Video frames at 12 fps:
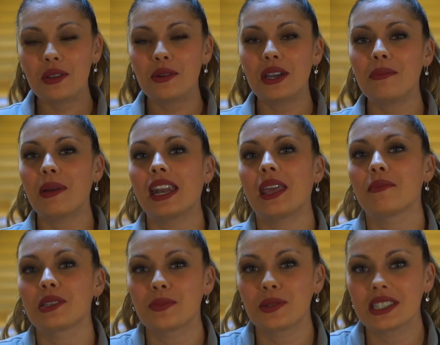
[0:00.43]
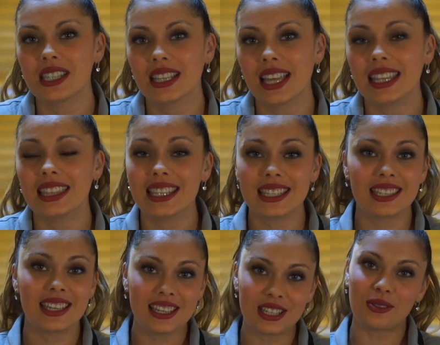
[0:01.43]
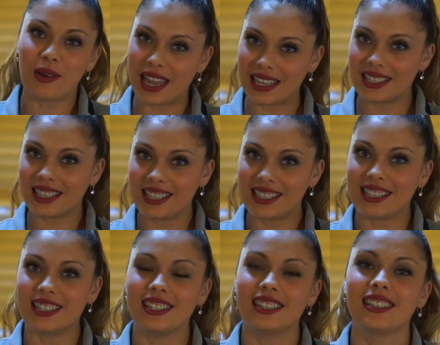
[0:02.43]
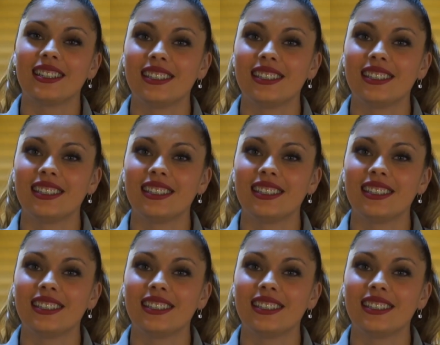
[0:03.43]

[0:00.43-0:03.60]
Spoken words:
everyone, my name is Priscilla and this is Swaggy's Kitchen.